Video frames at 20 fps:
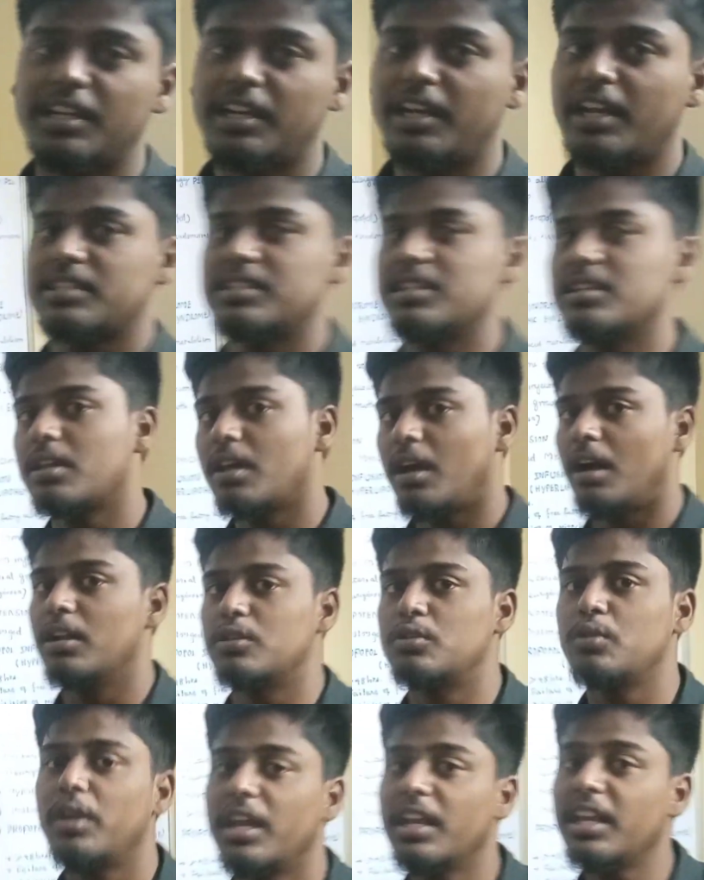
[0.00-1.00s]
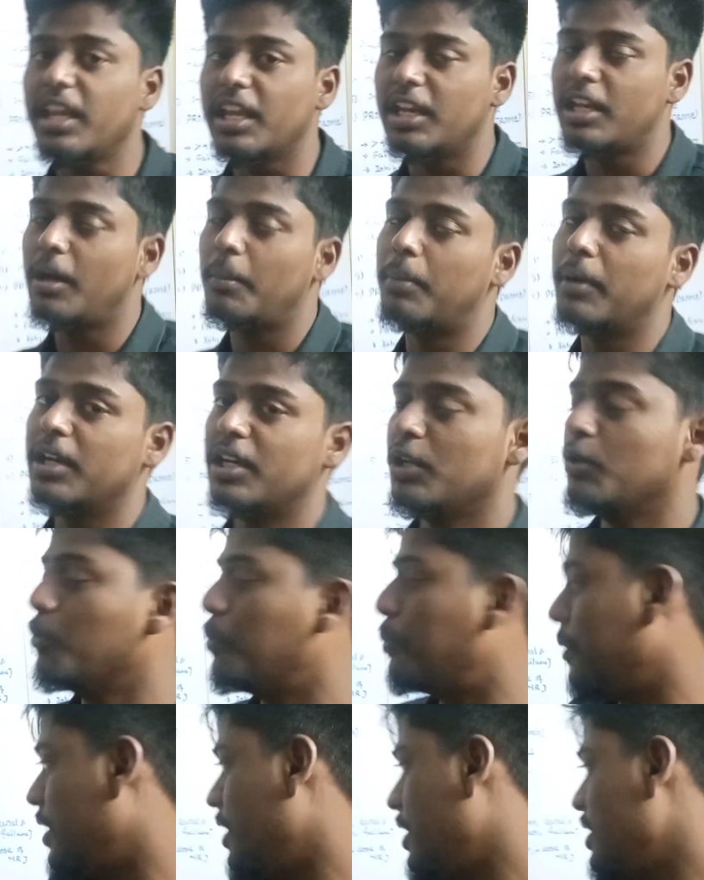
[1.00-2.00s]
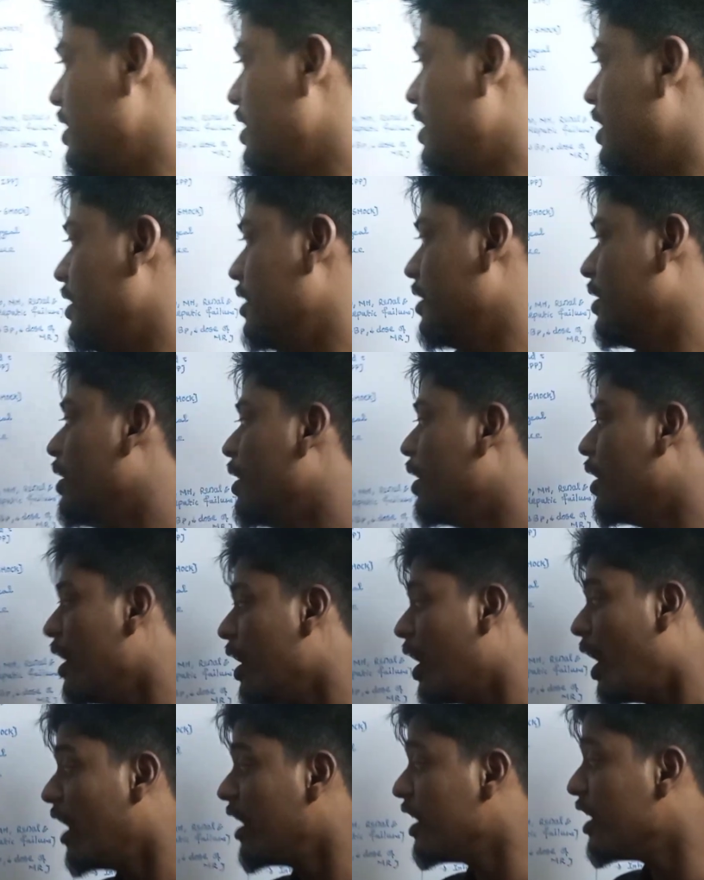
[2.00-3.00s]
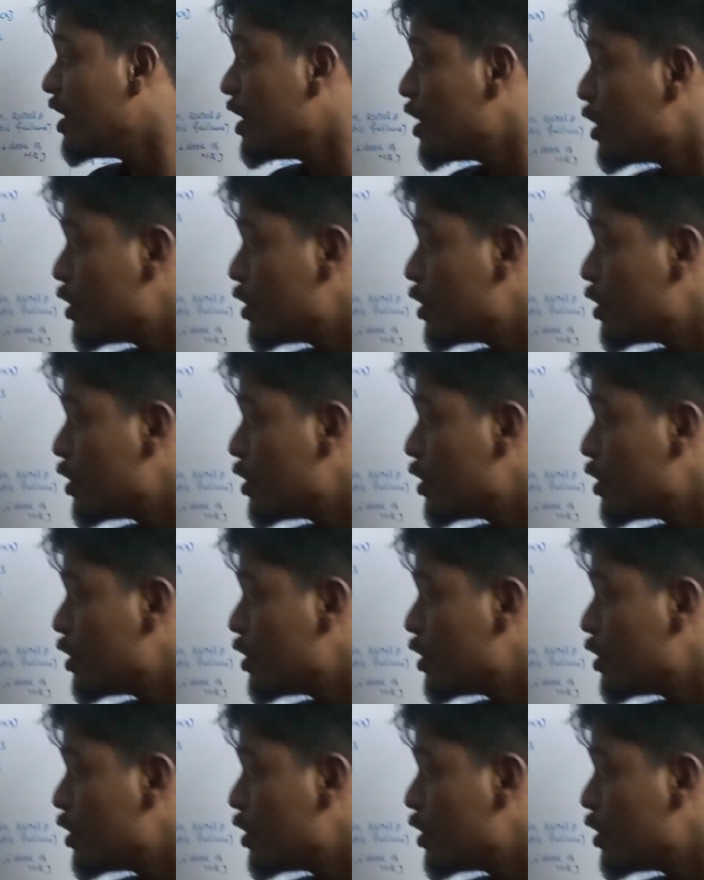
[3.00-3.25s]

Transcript: relaxants also in intraoperative period. And he